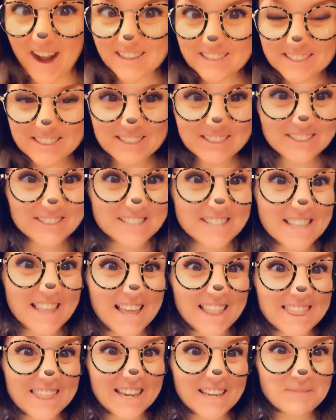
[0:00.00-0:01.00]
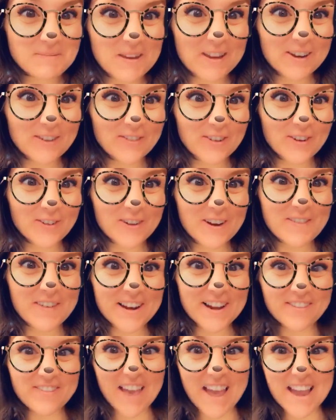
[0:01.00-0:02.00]
Did you see that thick, beautiful
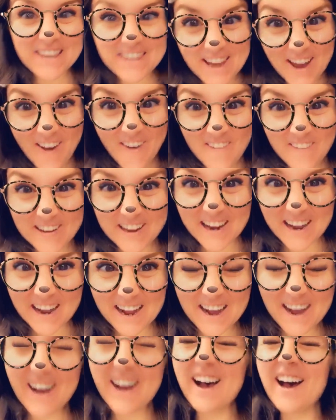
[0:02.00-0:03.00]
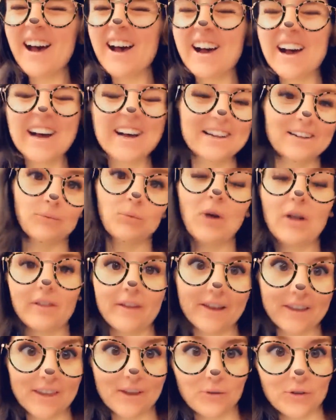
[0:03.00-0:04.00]
ribbon of egg yolk? Well,
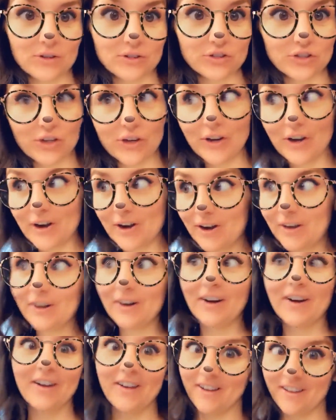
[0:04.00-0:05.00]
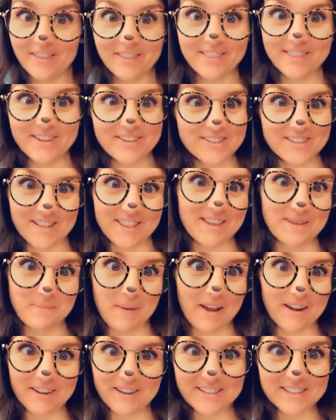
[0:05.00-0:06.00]
egg yolk and sugar. There's nothing
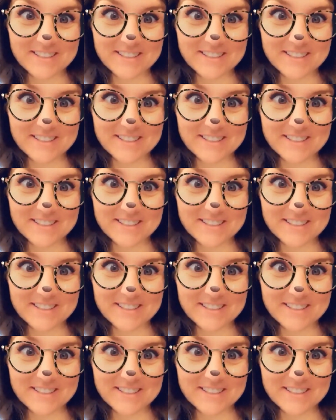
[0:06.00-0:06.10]
better, is